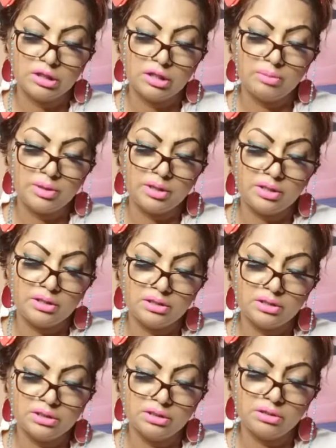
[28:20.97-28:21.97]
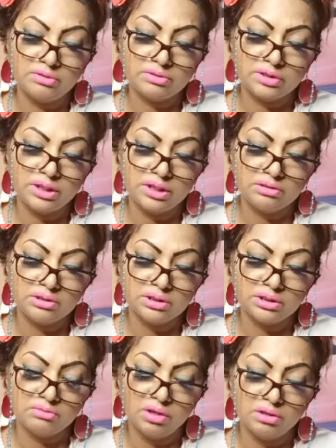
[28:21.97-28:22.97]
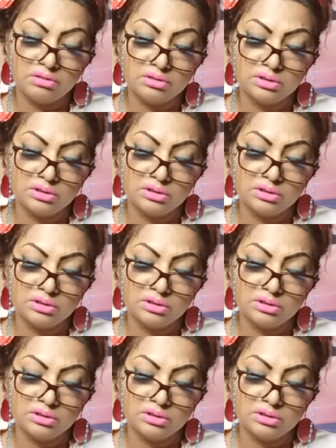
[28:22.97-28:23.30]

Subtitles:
But there's a lot of secrets involved.